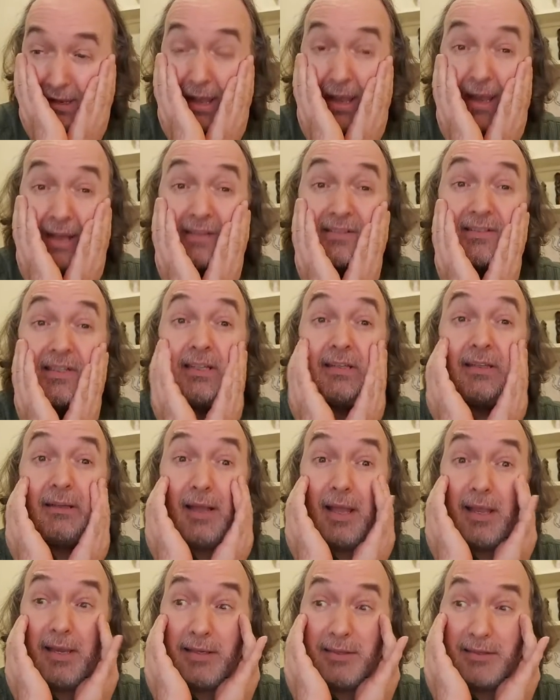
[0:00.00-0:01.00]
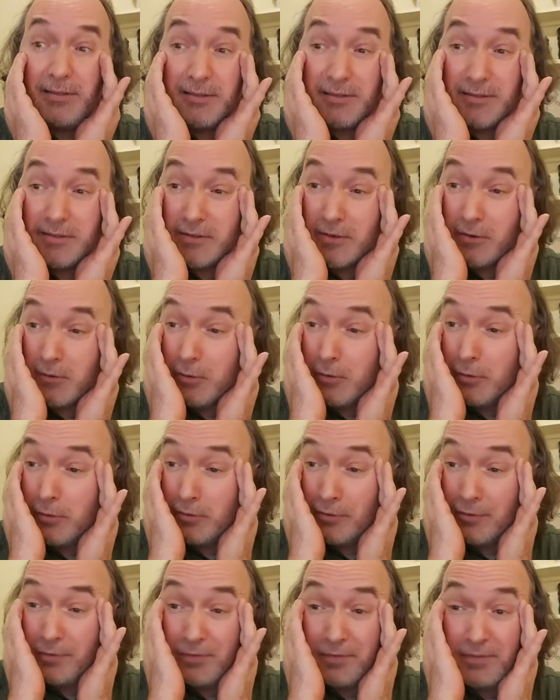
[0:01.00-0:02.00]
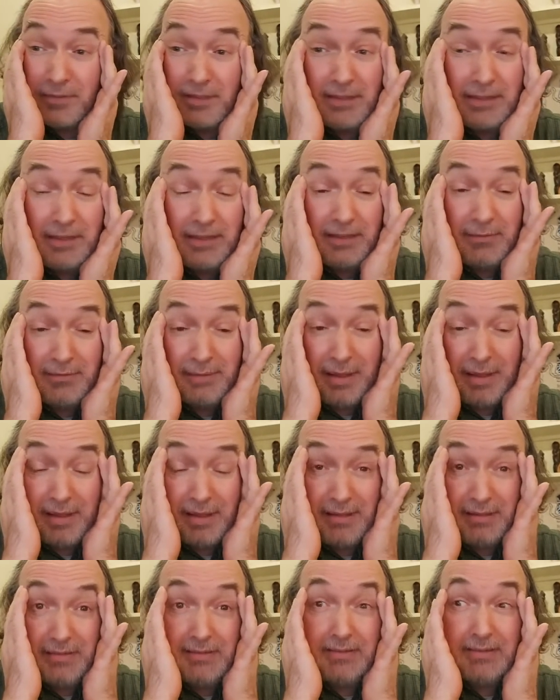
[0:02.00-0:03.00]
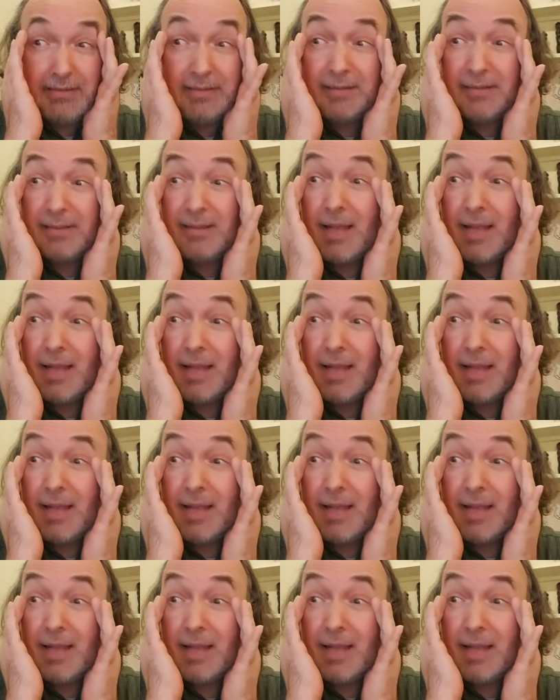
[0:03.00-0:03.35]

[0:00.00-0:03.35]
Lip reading: Antique lace, or thinly veiled?